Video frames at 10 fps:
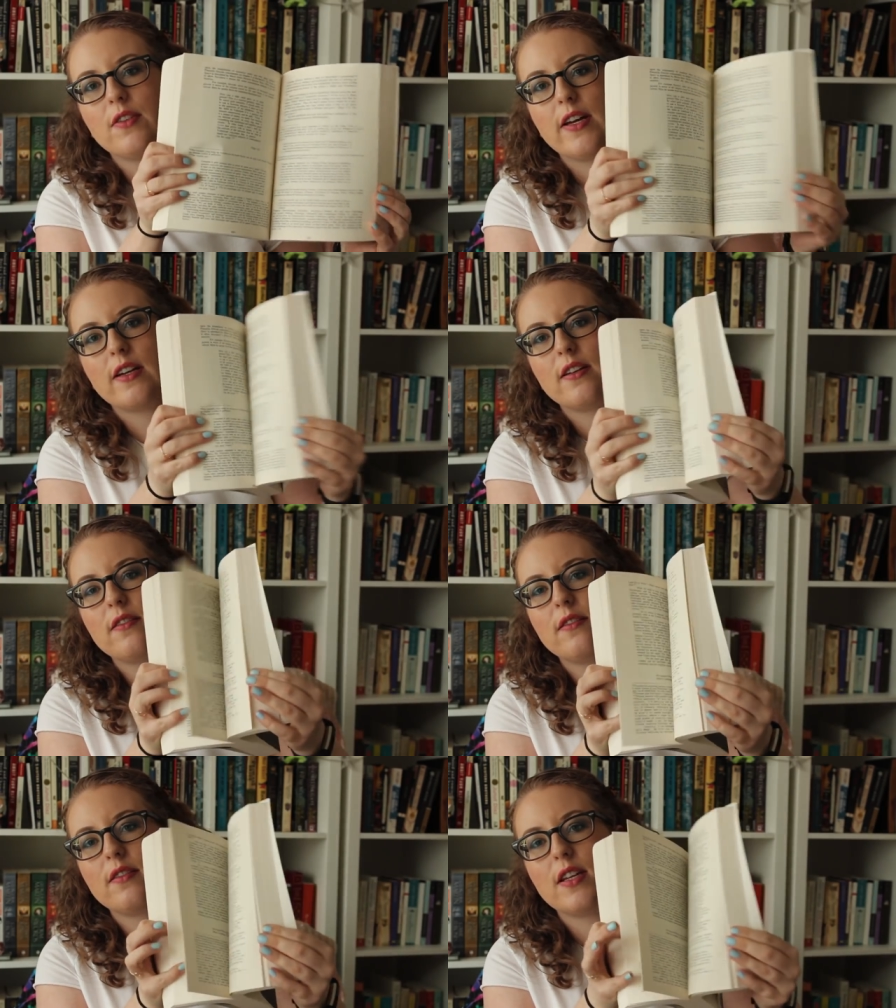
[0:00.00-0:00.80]
like
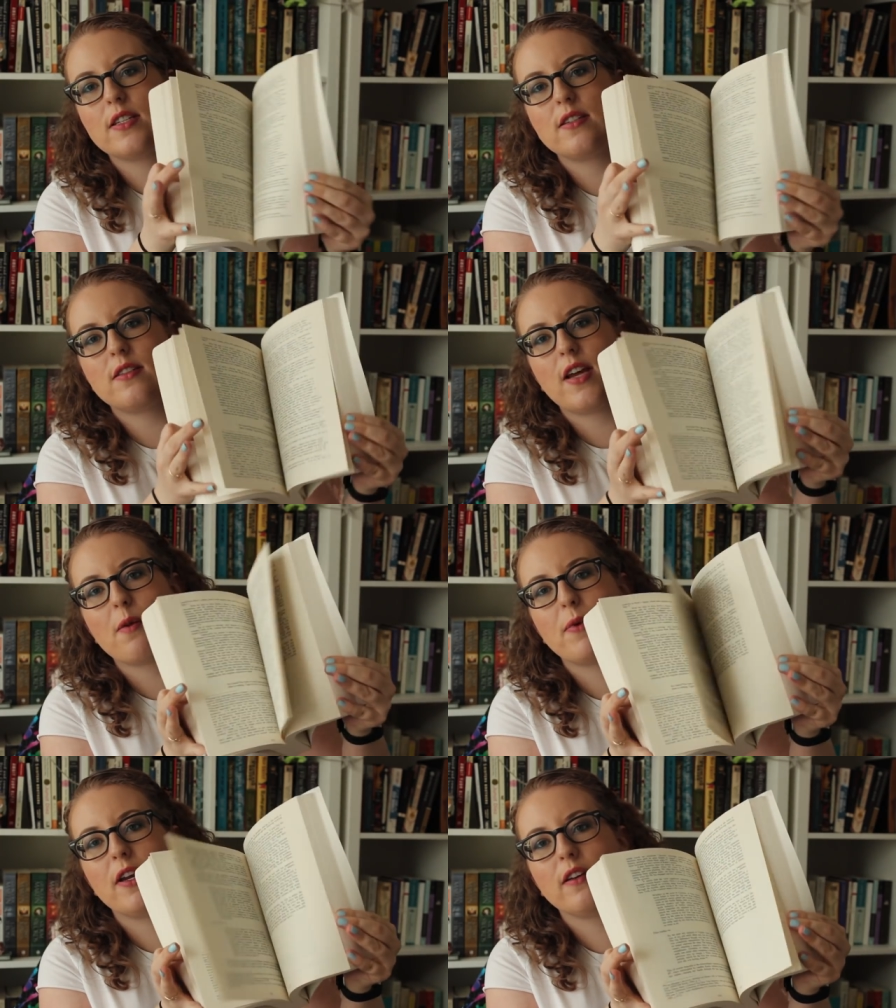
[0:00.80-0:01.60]
this
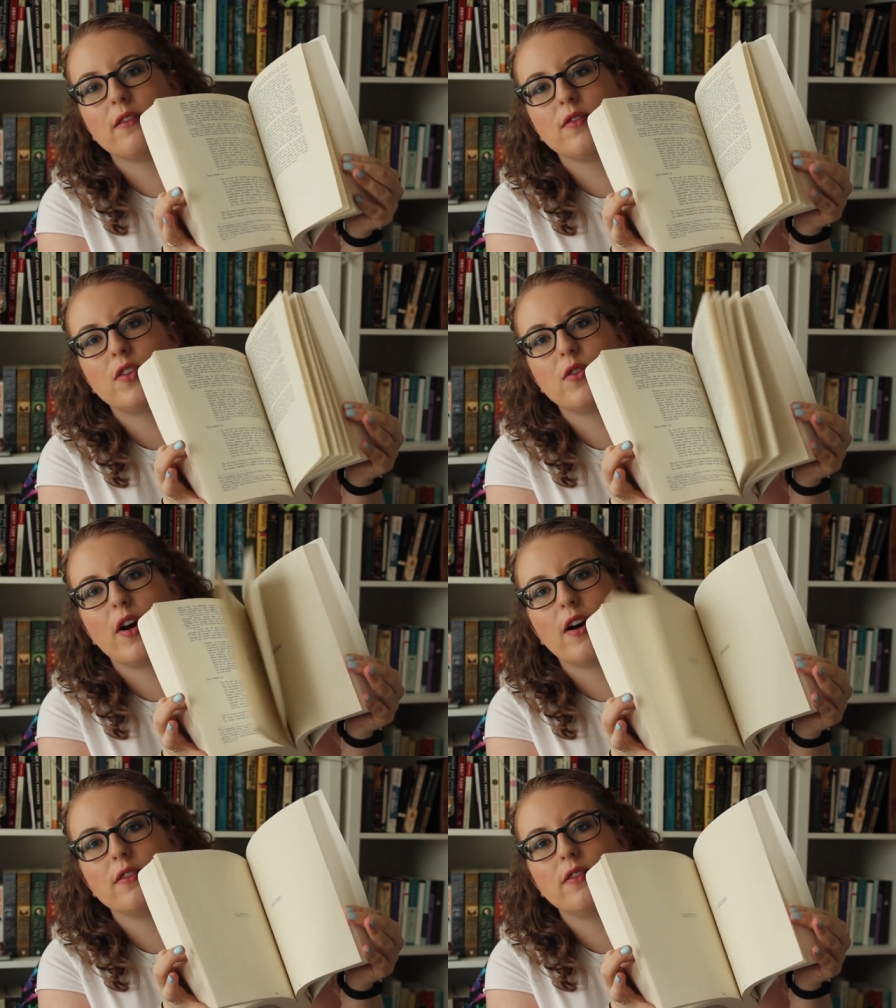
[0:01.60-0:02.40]
happening
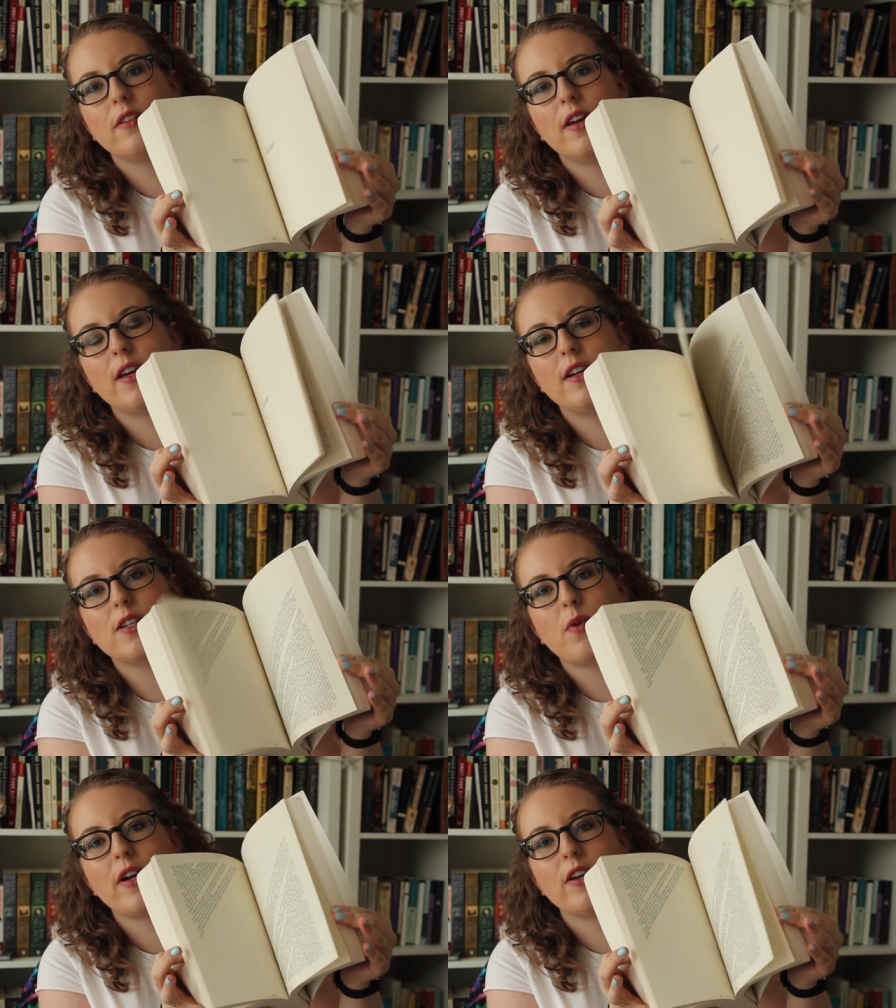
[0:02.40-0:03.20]
throughout, and it
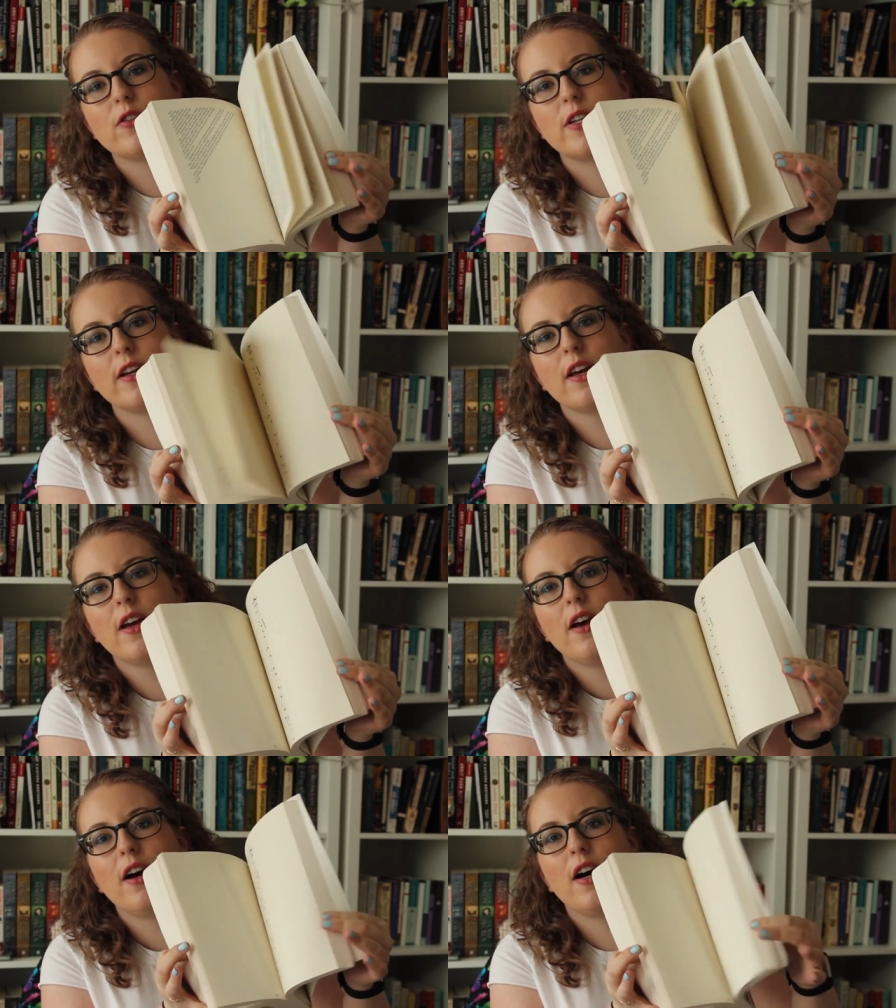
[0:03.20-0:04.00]
is quite interesting.
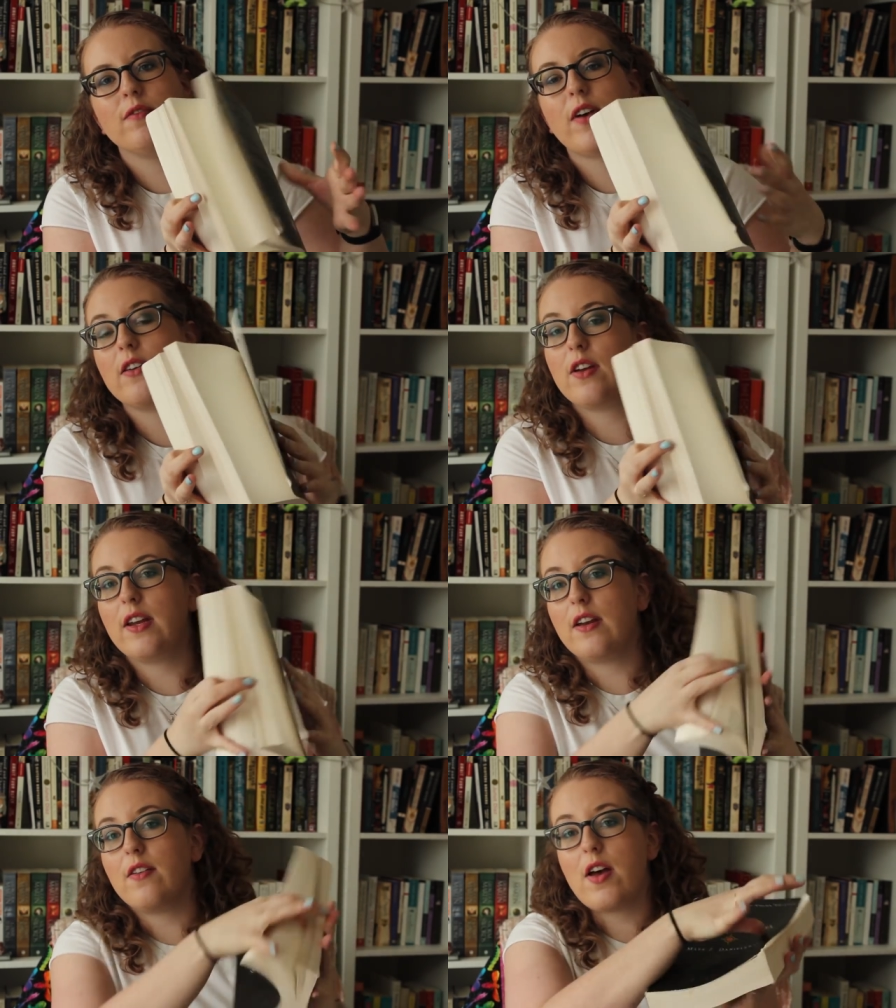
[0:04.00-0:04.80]
Um, and,
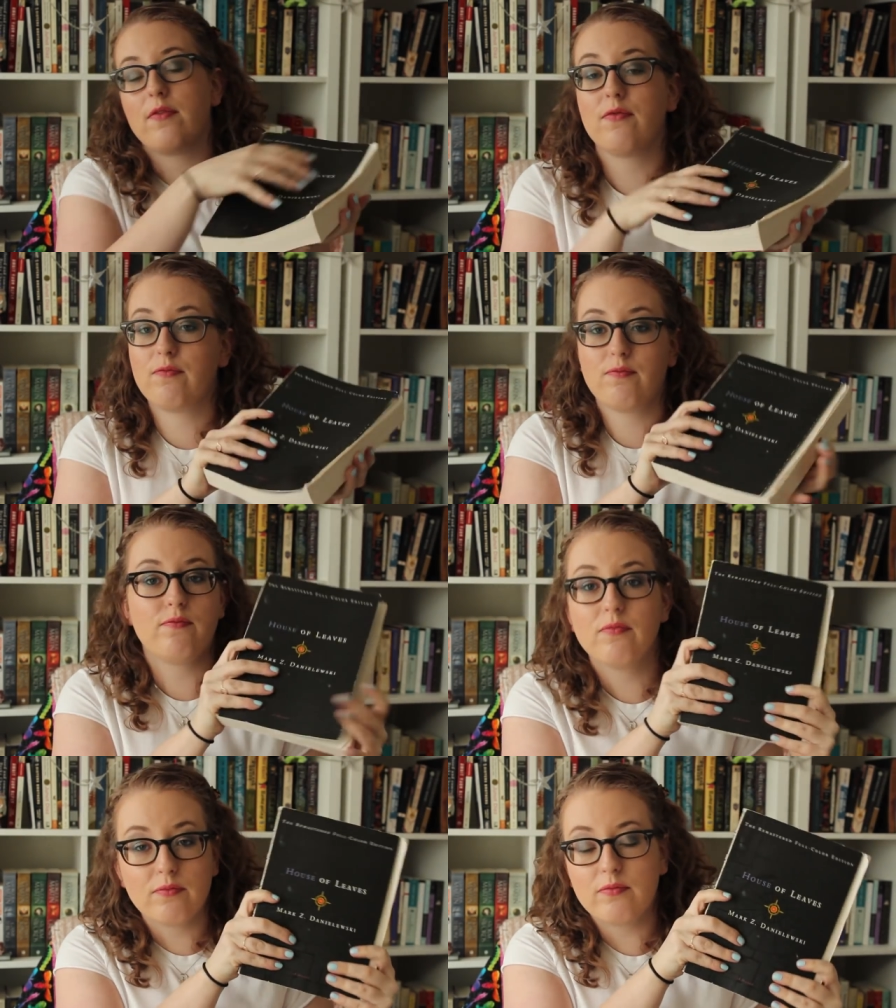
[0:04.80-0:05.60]
and it, it,
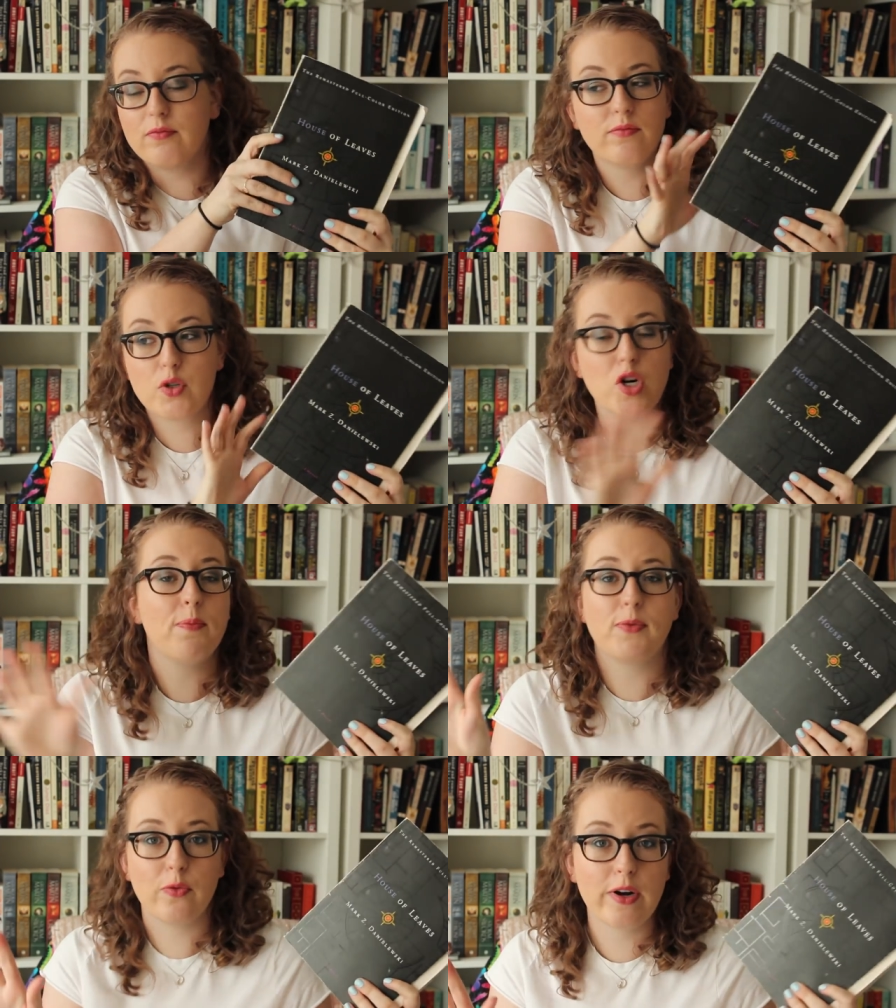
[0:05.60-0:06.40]

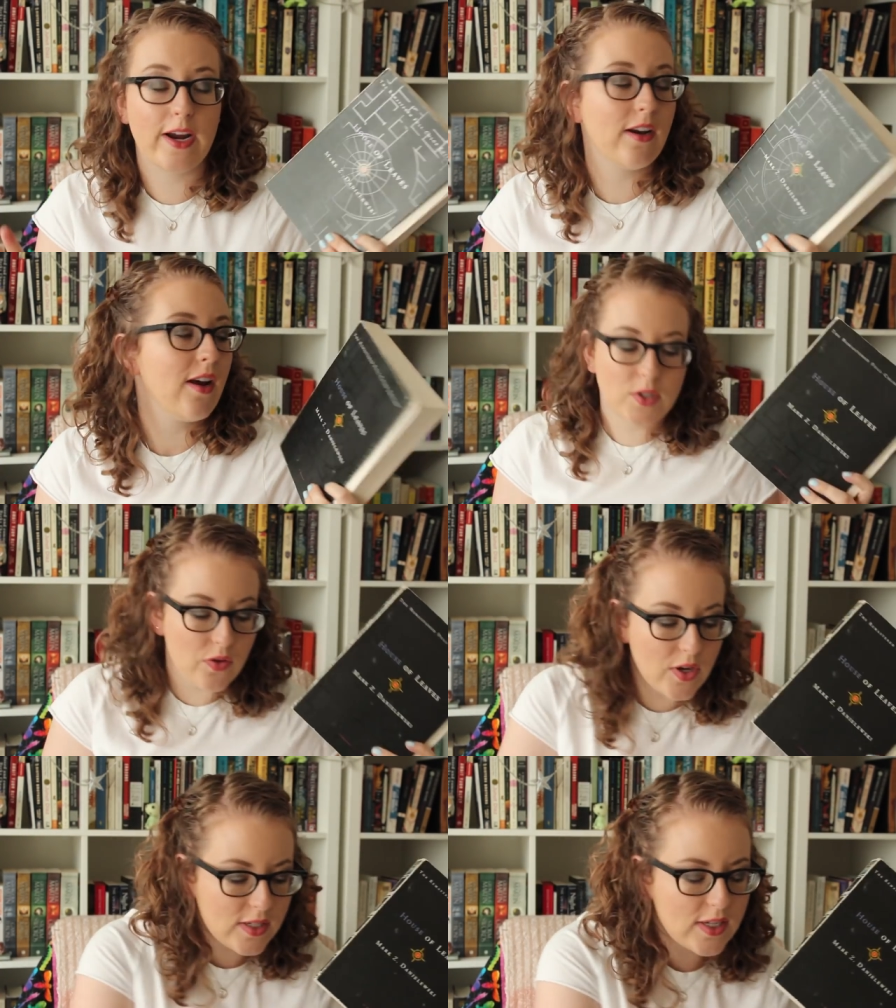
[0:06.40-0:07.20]
trip to read. So
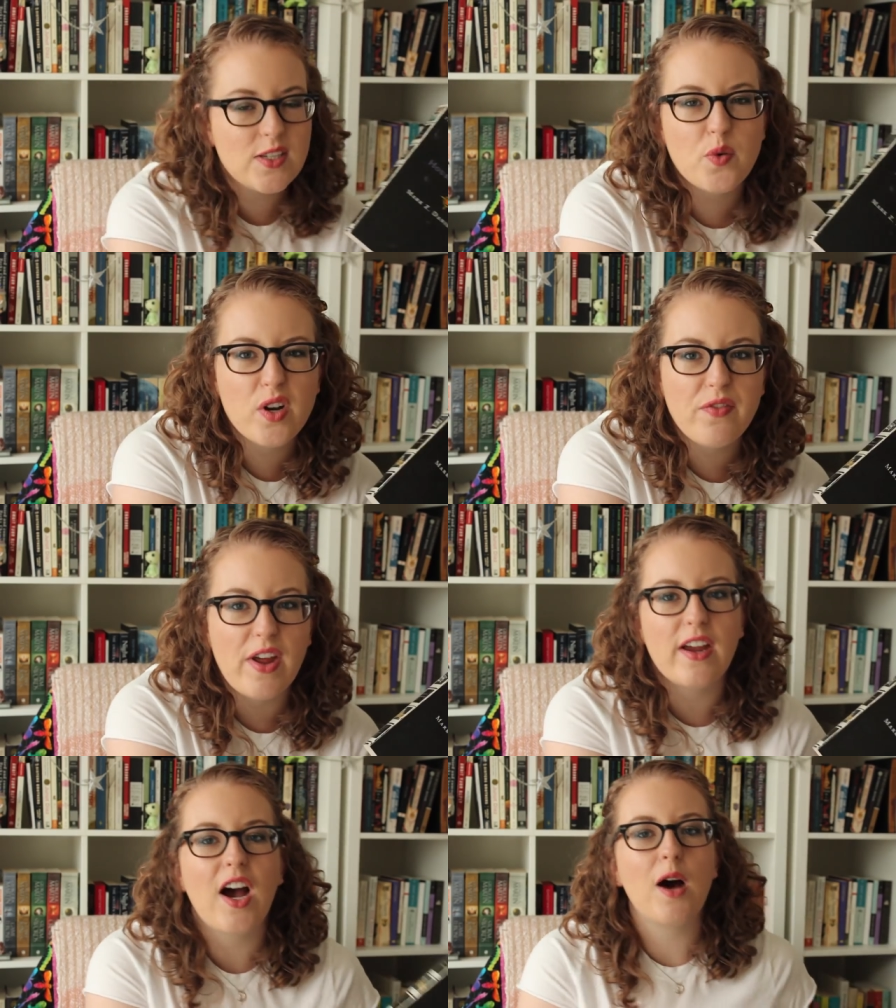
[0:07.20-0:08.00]
this is sort of
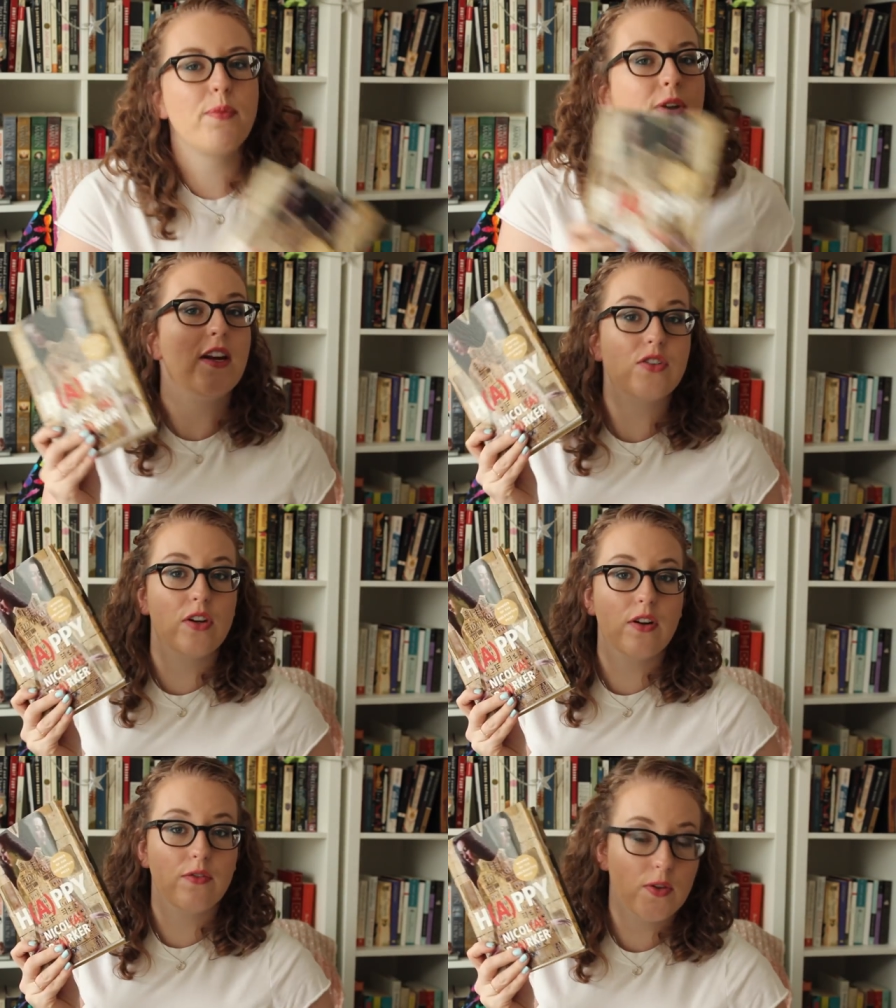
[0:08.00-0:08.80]
a
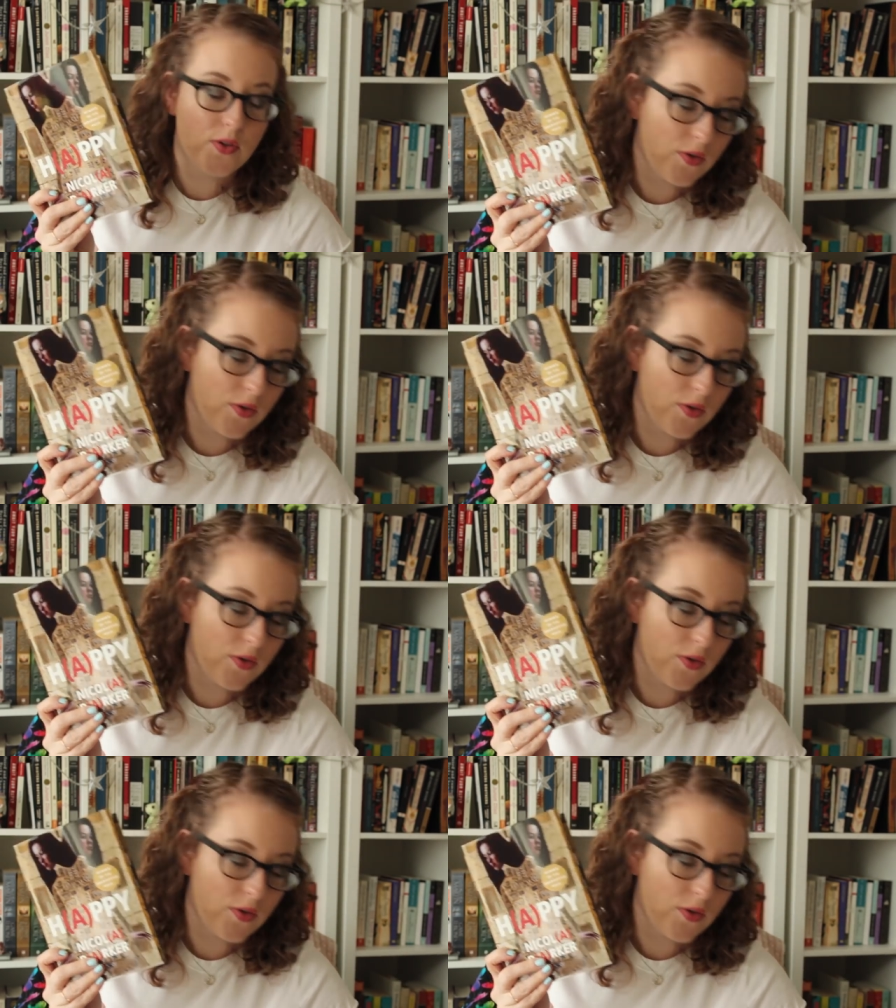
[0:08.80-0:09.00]
combination of those